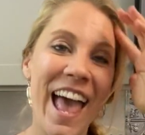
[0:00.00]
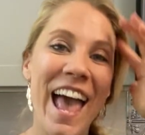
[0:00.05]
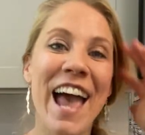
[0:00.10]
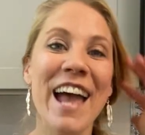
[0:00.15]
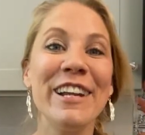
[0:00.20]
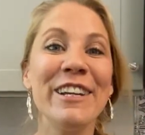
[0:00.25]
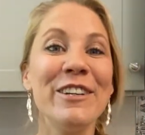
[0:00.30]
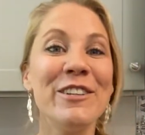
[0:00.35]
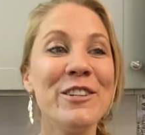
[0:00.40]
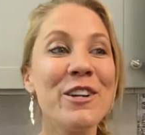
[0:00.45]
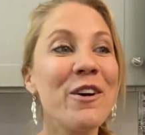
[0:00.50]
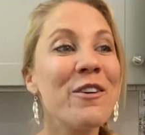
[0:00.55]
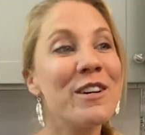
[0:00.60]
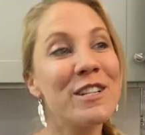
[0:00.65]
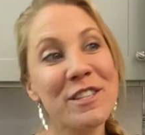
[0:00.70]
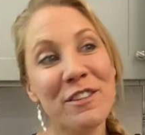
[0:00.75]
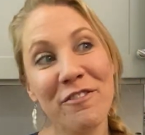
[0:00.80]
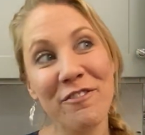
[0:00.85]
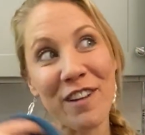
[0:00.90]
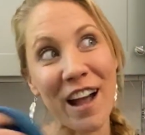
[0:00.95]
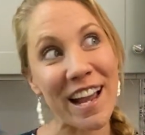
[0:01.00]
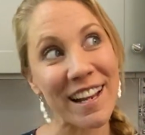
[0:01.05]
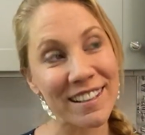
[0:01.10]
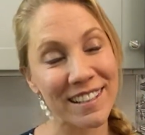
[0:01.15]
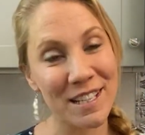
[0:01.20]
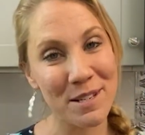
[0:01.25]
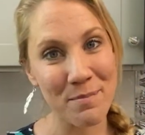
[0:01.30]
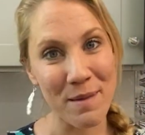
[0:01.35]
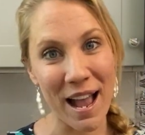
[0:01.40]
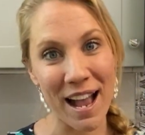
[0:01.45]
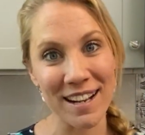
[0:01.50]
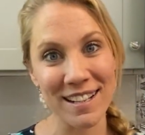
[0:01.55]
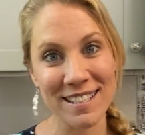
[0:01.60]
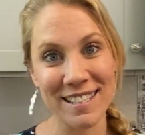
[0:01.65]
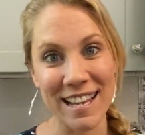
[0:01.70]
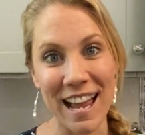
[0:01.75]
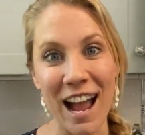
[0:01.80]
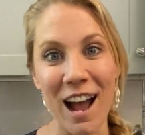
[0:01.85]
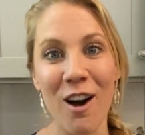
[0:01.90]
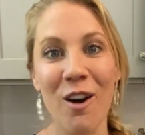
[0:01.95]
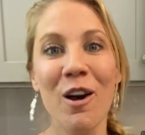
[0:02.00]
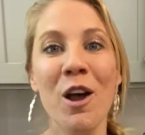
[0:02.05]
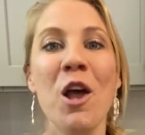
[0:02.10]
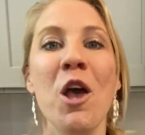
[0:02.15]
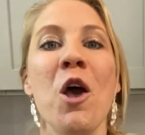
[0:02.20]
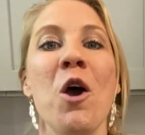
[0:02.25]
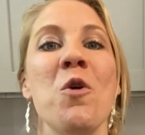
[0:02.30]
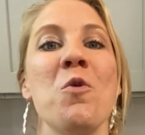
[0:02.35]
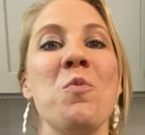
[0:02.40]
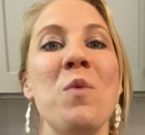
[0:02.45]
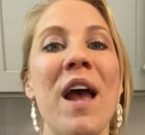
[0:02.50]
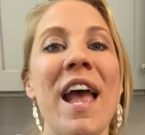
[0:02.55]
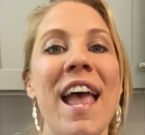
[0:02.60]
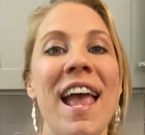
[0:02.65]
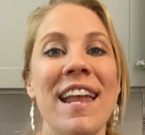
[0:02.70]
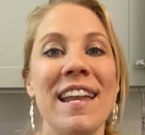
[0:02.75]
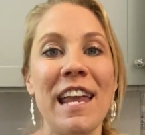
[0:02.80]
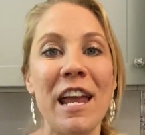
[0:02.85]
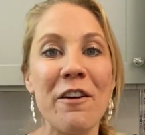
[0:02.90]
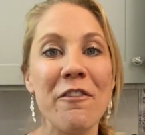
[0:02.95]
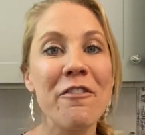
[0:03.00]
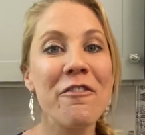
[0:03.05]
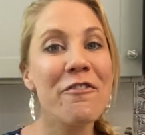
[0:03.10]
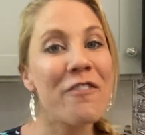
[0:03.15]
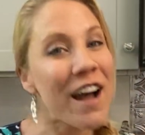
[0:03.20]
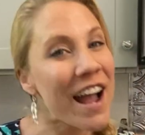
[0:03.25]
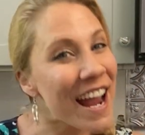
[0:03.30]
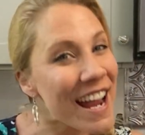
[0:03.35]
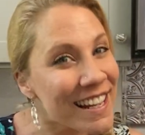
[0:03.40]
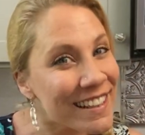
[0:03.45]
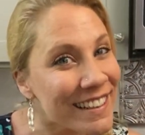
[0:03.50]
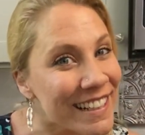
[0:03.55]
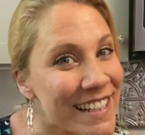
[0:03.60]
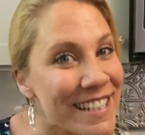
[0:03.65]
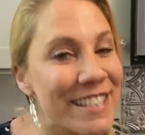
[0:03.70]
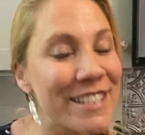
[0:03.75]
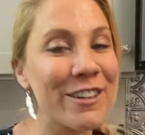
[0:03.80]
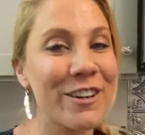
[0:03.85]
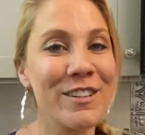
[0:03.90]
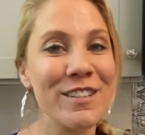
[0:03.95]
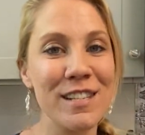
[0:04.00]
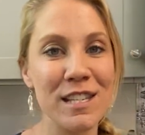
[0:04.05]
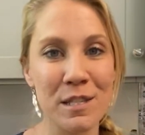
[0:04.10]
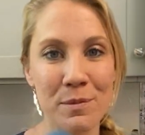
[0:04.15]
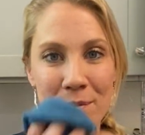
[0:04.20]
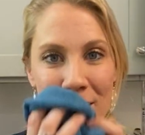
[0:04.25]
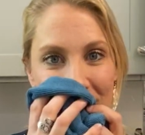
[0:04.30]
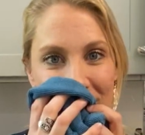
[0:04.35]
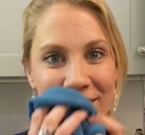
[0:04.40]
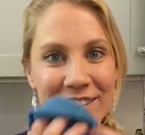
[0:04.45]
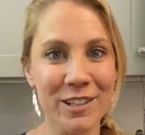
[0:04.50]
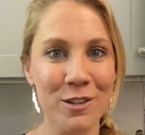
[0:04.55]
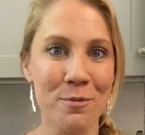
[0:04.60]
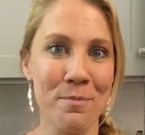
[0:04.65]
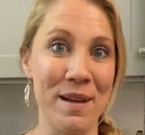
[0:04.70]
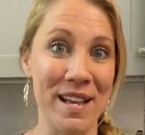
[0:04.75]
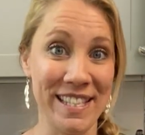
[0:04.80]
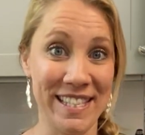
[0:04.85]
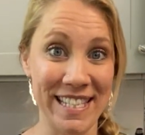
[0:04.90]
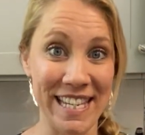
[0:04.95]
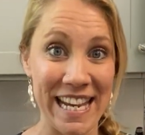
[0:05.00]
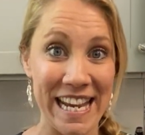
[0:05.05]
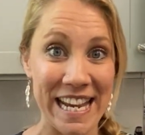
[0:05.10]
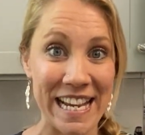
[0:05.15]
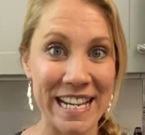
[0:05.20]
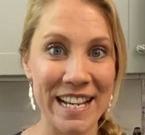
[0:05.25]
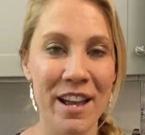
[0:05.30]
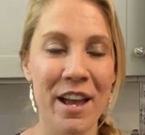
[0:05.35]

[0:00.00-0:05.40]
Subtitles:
And you know it's finally maxed out when it finally starts to smell a little musty.